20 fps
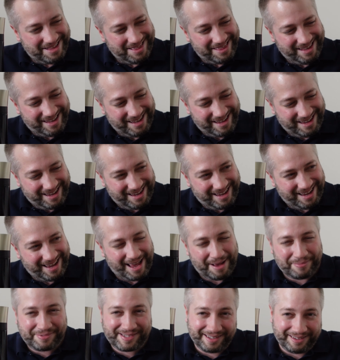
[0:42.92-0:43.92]
the
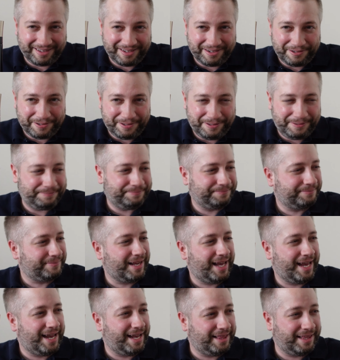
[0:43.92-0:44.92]
Absolute
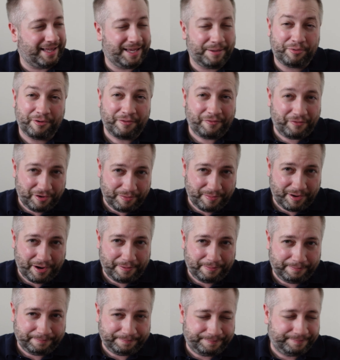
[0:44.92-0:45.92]
and the
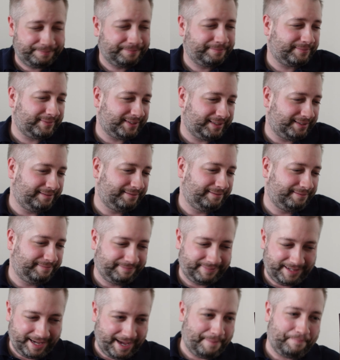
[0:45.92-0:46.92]
Profumo.
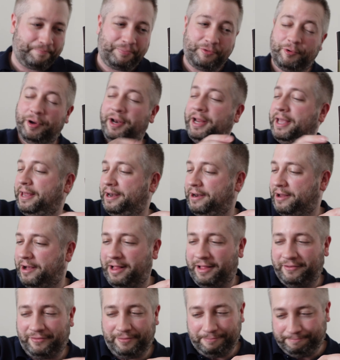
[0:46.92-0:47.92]
Okay, we're gonna get into
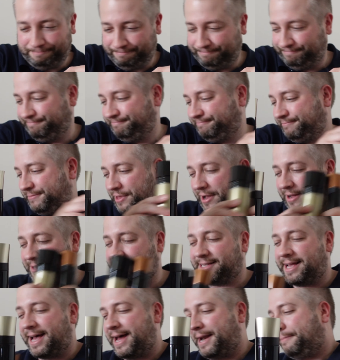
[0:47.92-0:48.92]
all of them.
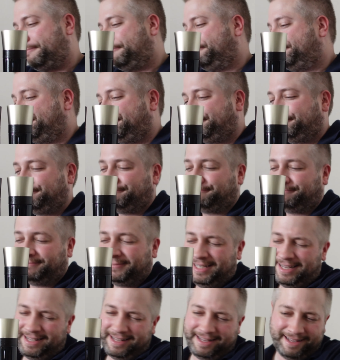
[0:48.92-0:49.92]
Thoughts on them,